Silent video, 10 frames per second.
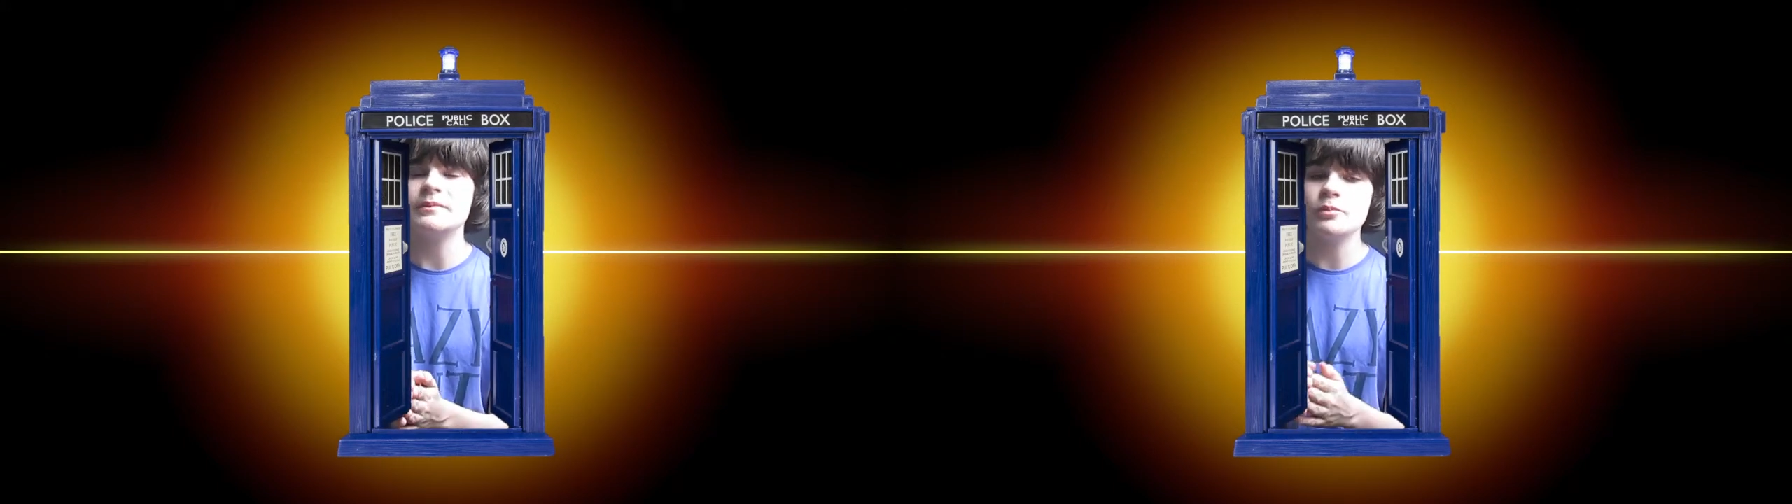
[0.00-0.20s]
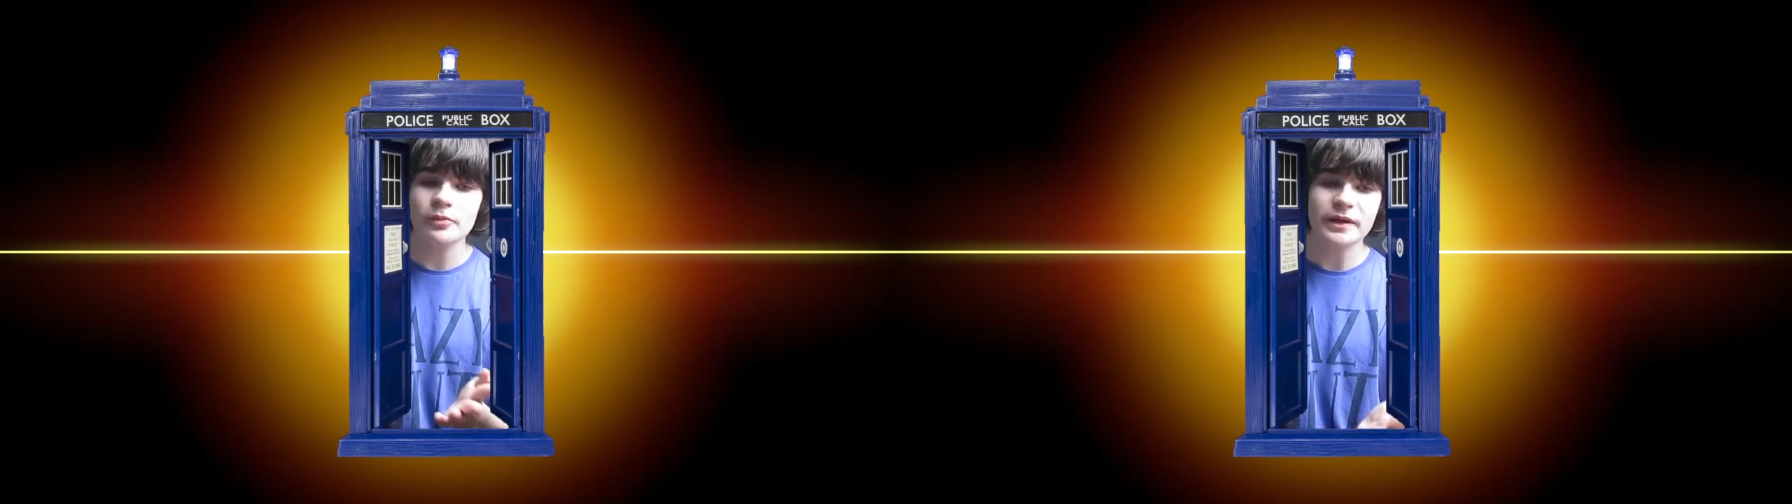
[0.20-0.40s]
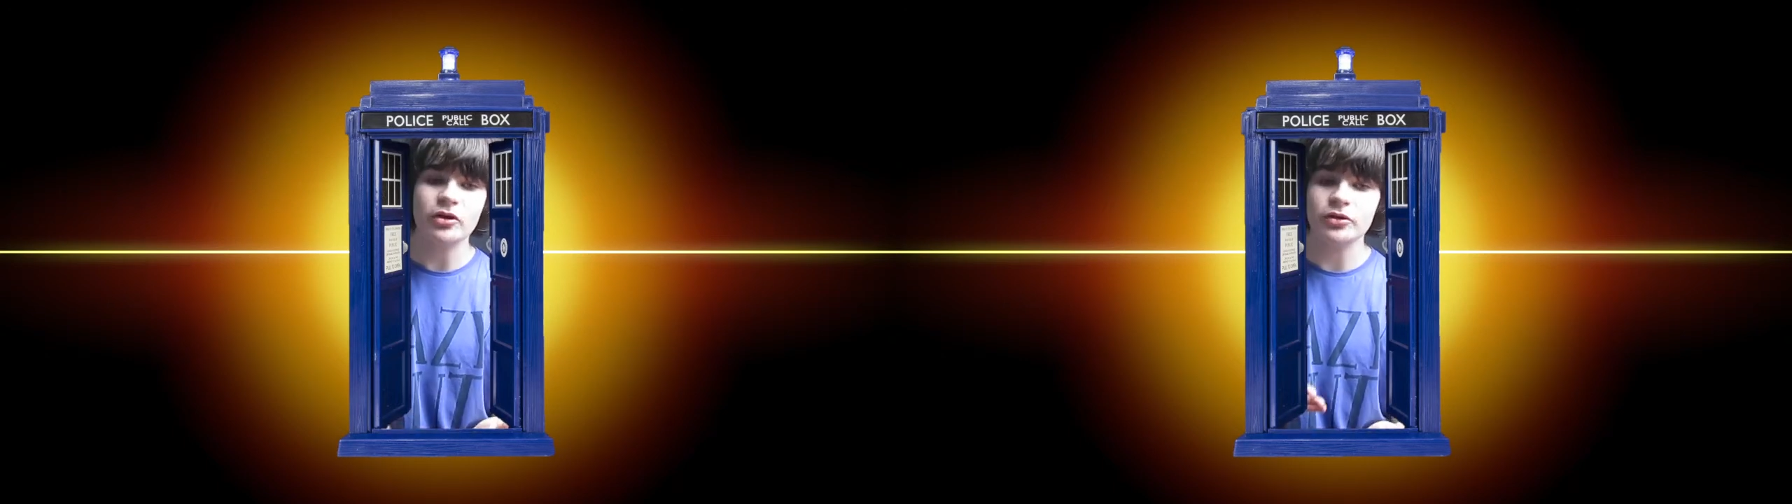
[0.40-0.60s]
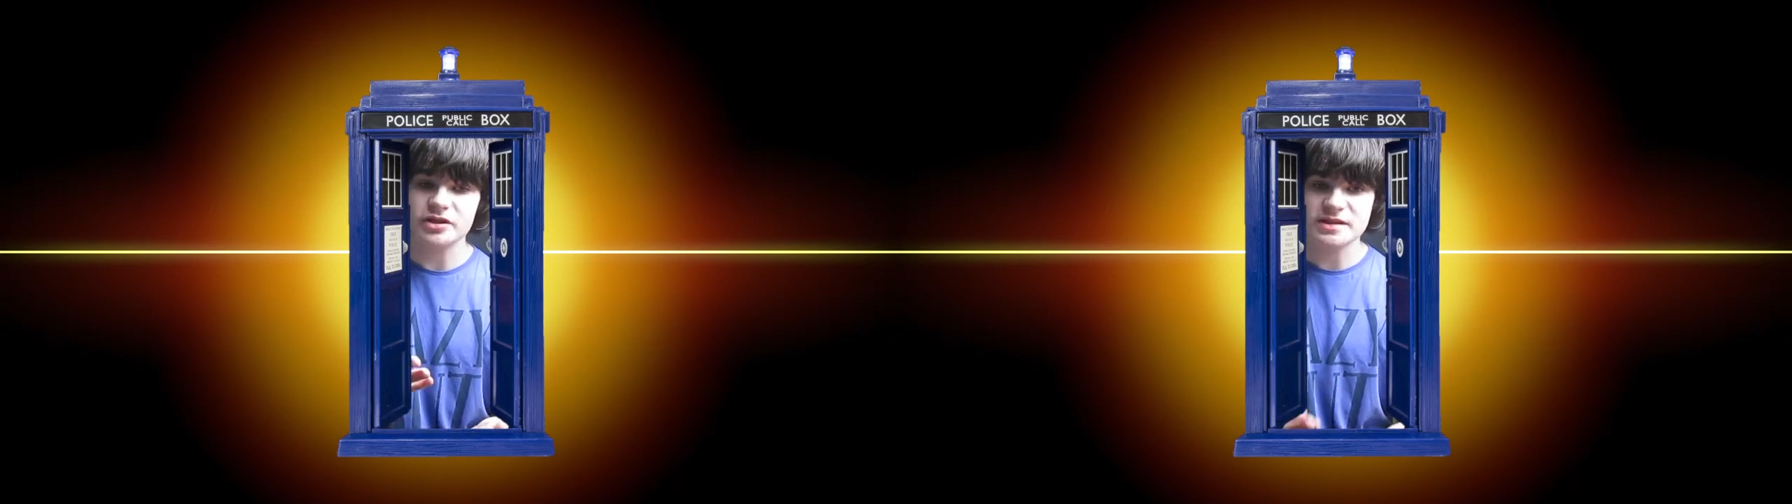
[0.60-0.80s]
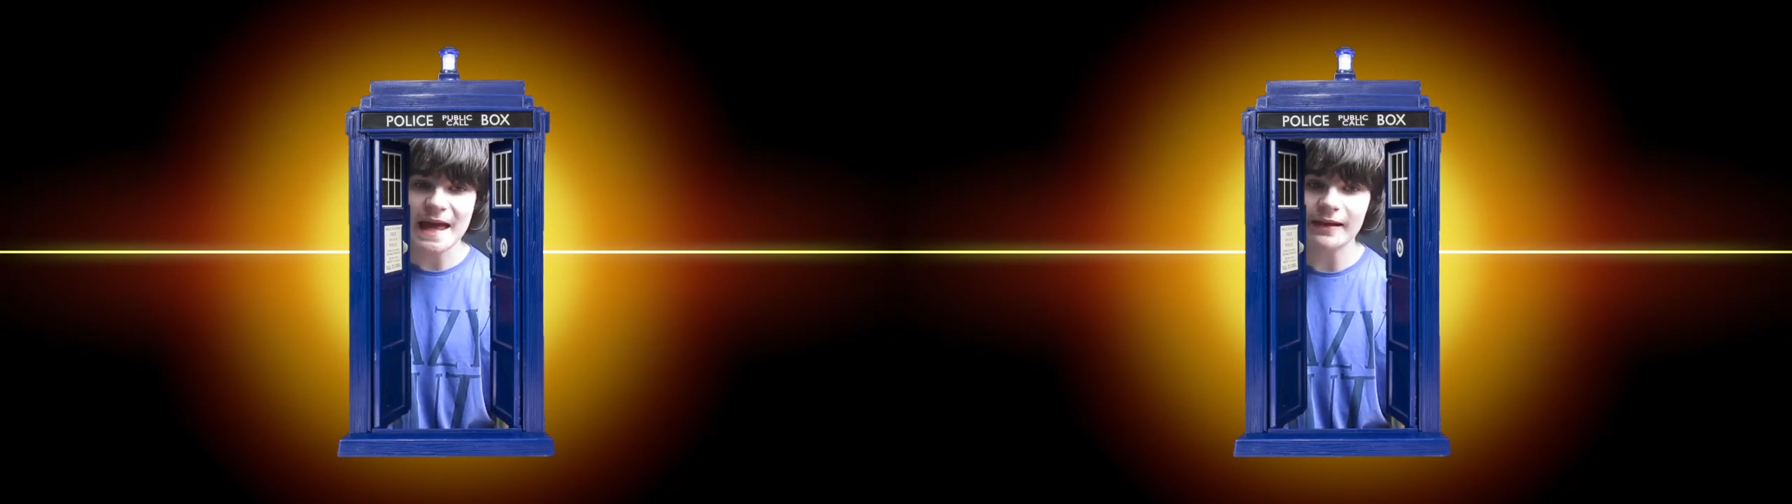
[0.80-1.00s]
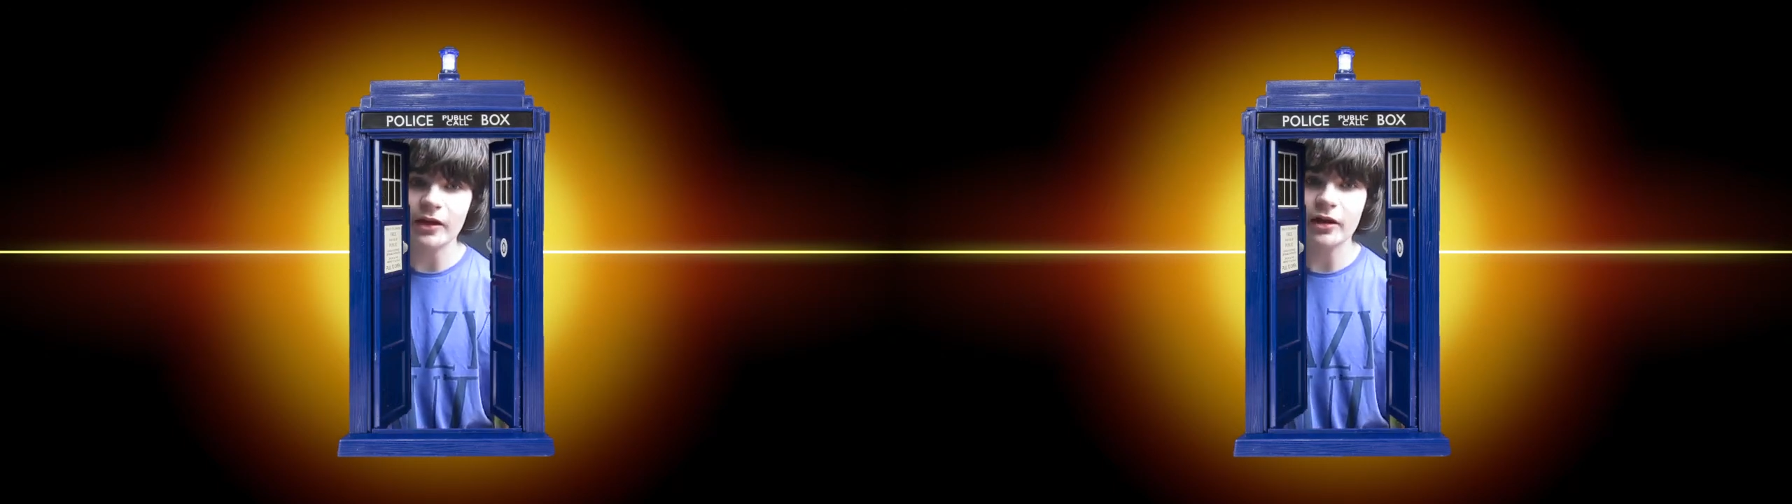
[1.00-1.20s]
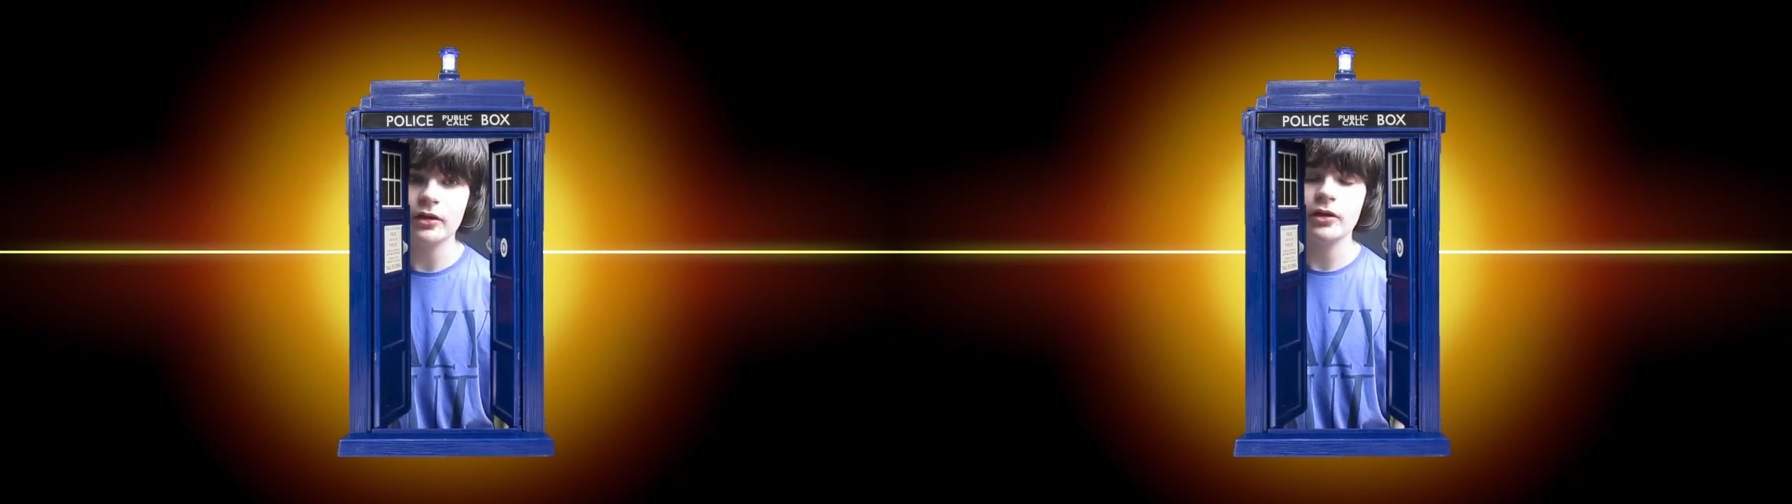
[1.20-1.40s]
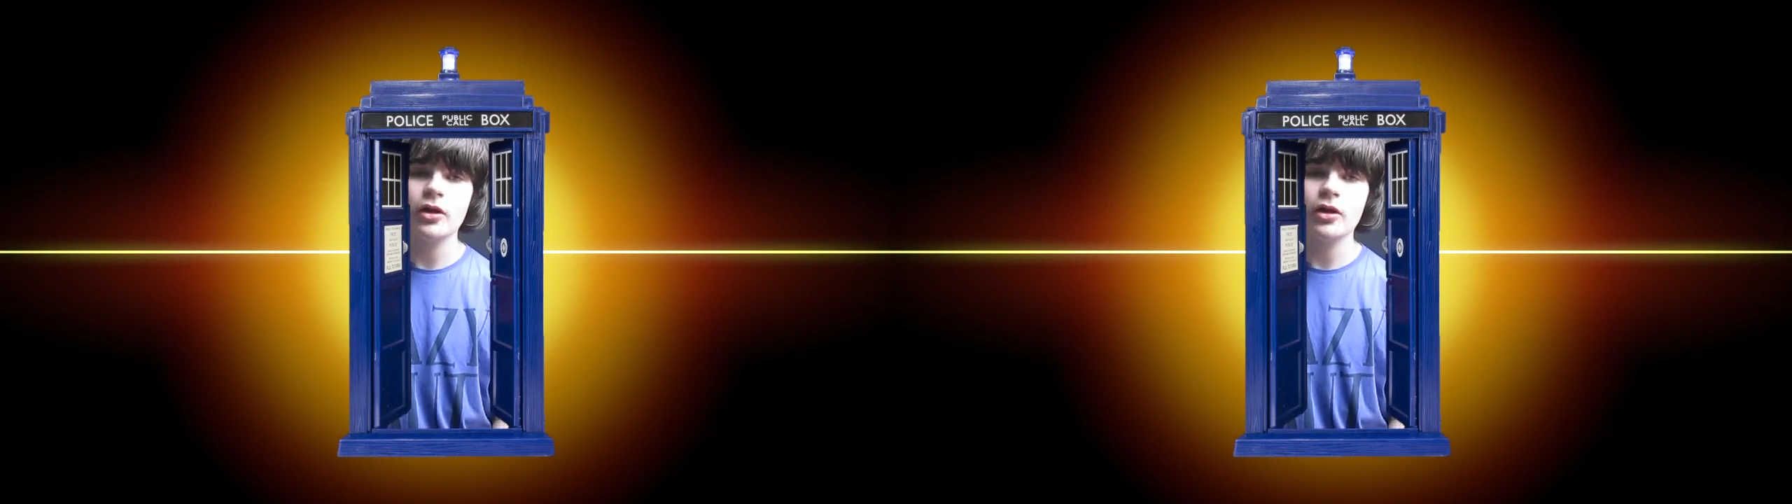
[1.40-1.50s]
Mummy or the Teller,